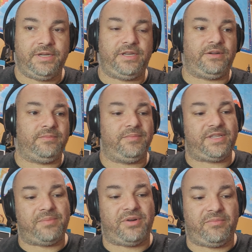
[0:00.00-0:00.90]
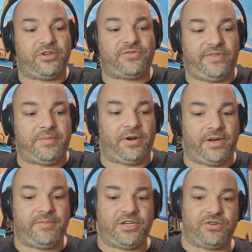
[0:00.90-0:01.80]
you know, but they pretty much flip it
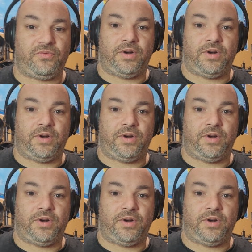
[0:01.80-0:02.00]
on, make sure it